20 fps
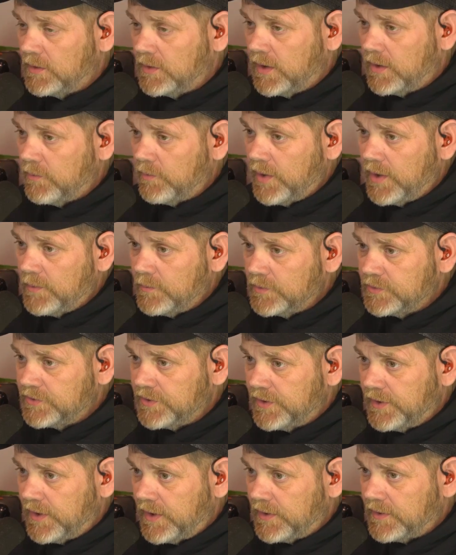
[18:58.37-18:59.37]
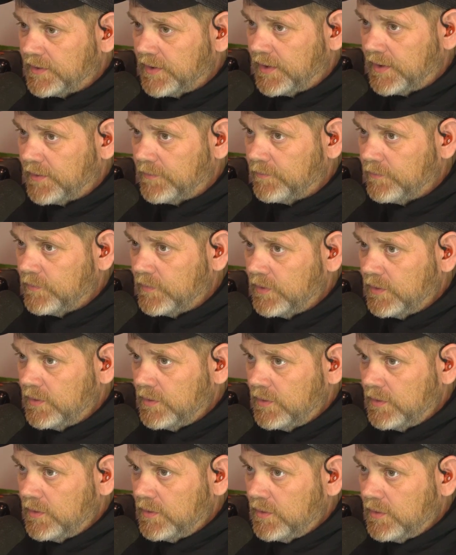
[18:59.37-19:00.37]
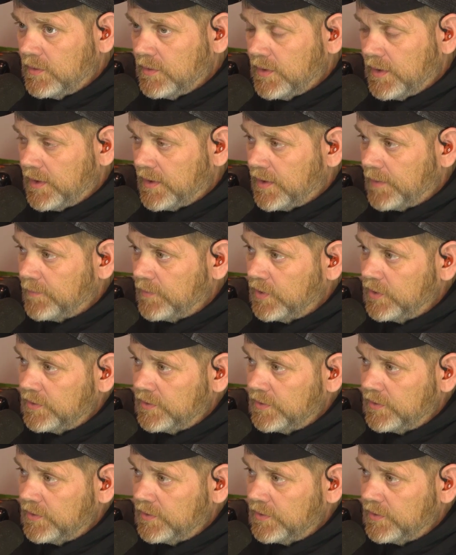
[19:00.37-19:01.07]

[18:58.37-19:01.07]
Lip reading: long hours at nighttime, and I'm